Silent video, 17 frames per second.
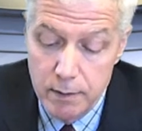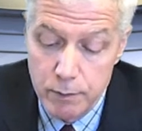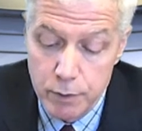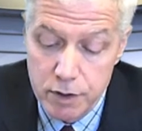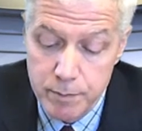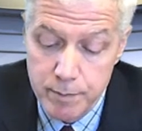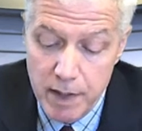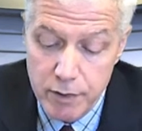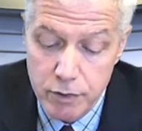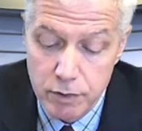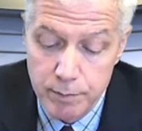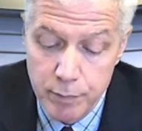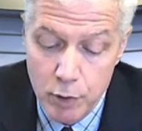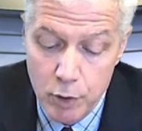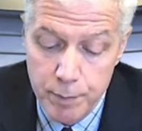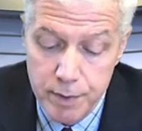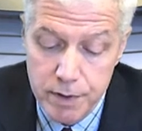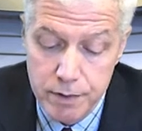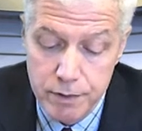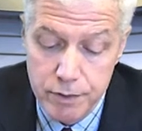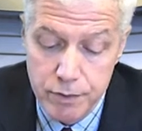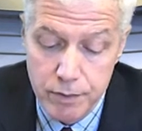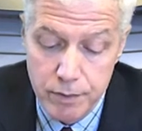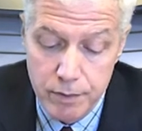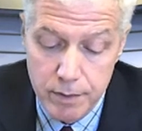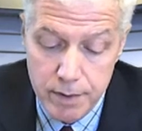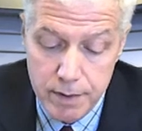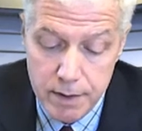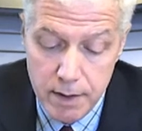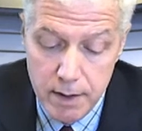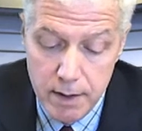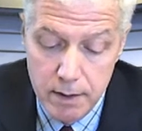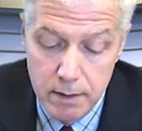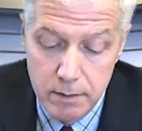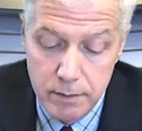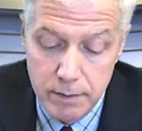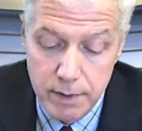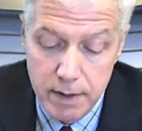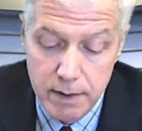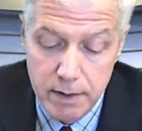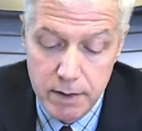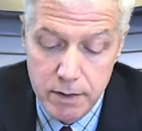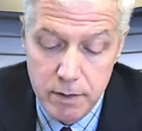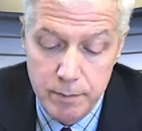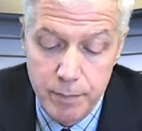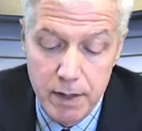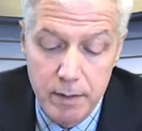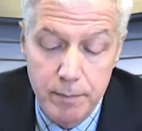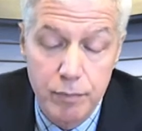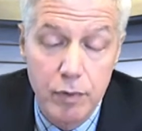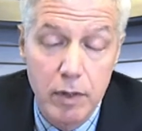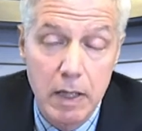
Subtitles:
were special purpose insurers with anticipated